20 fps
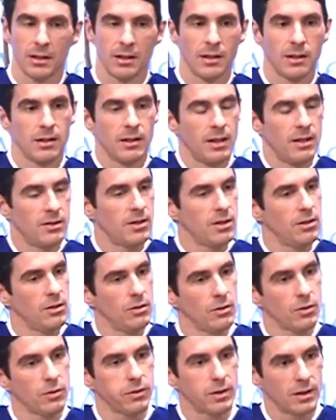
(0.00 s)
Is it
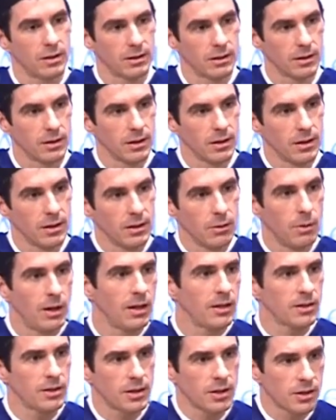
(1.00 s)
useful? Well,
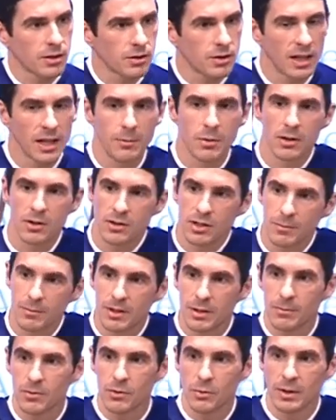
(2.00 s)
does it describe your
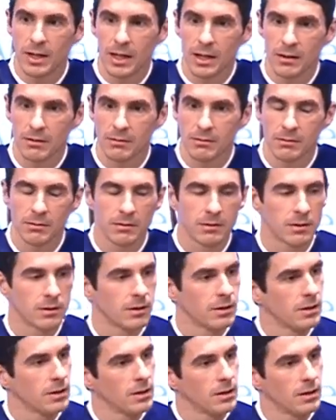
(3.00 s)
symptoms well?
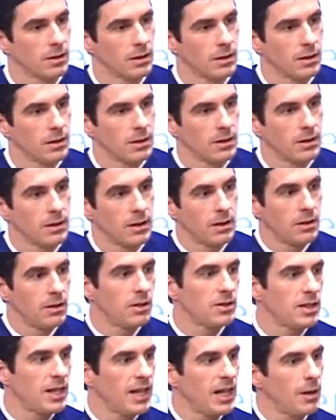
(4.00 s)

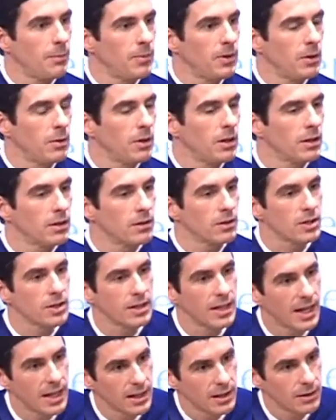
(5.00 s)
Does it help you
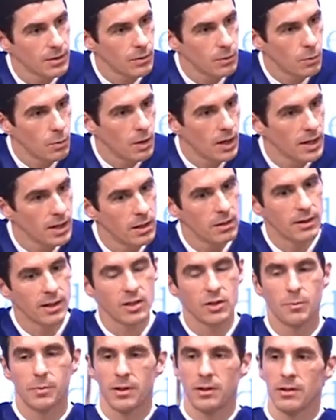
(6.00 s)
understand why you're
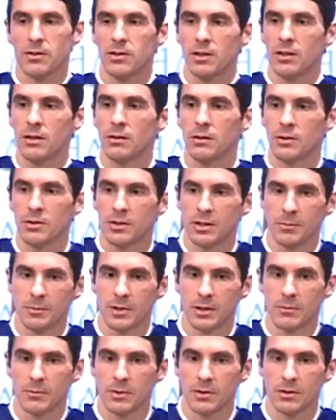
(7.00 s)
experiencing those
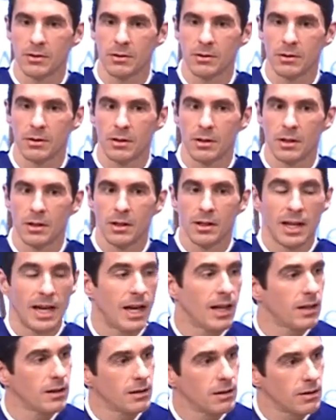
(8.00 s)
symptoms?
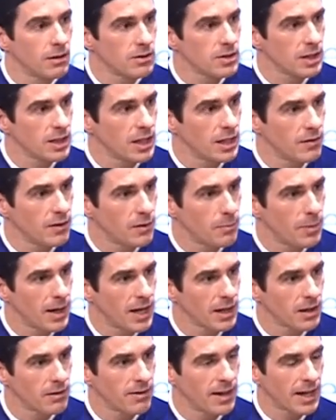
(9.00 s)
And does it give a
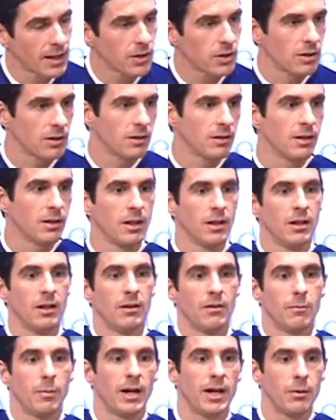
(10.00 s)
path of action
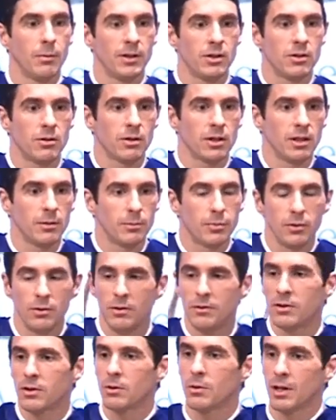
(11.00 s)
by which you can improve
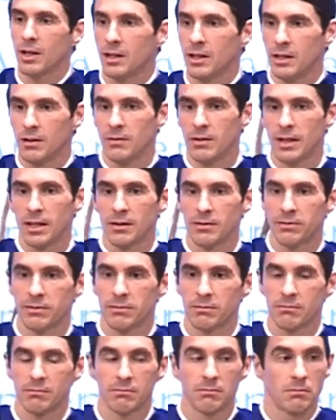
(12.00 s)
your quality of life?
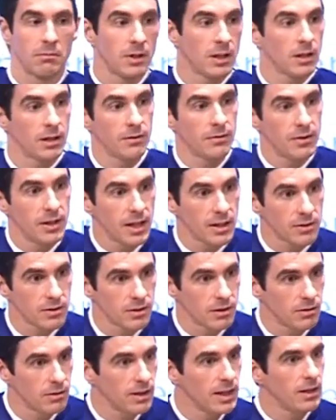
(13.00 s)
Well, if yes,
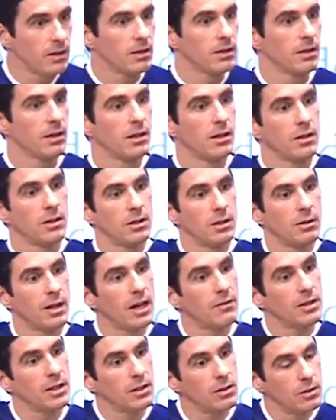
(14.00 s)
great. You
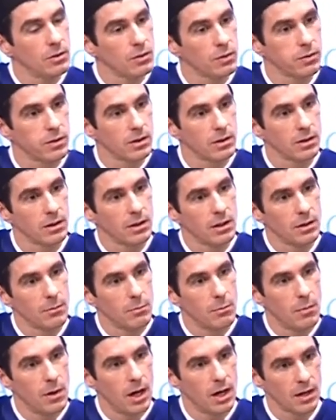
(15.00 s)
have a useful
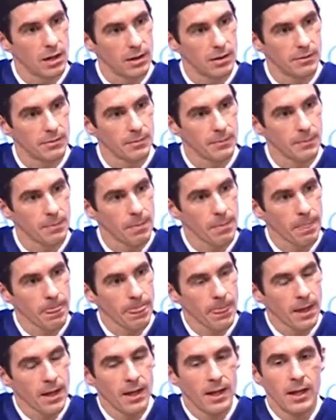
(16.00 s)
model.
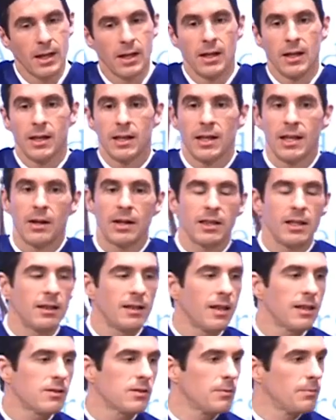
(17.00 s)
Now, I think
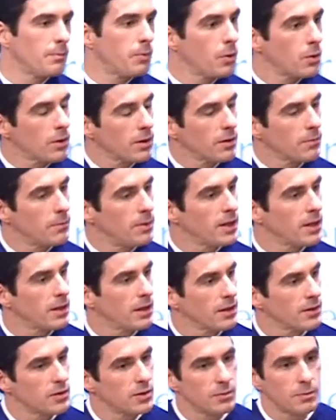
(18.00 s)
that's important
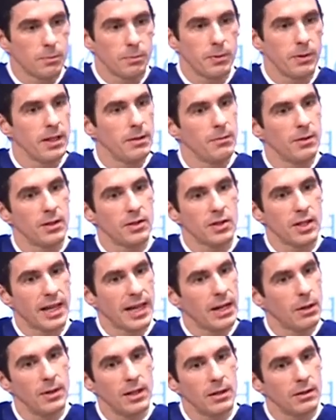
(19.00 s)
because pretty much
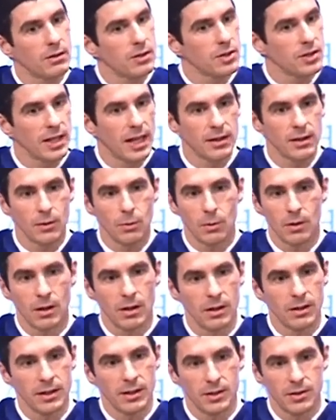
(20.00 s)
how we understand the
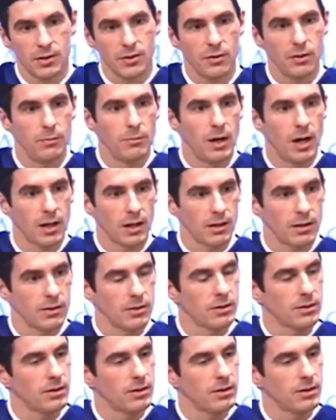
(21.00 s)
world is through models.